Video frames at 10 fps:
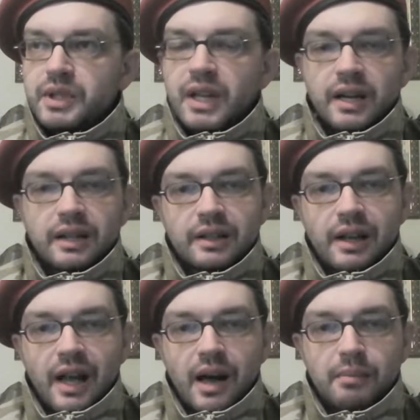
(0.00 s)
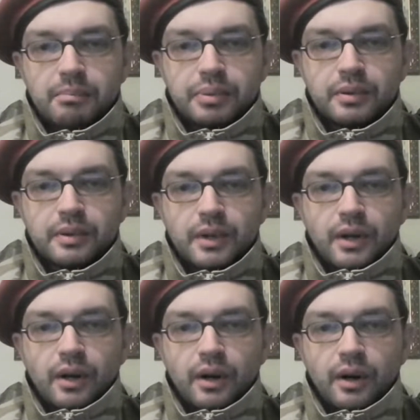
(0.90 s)
second lamp
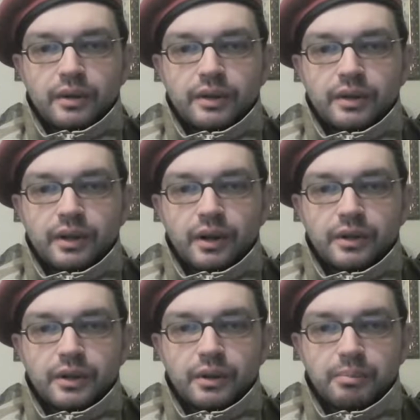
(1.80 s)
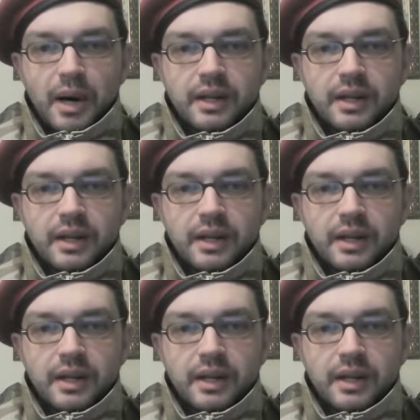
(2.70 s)
on your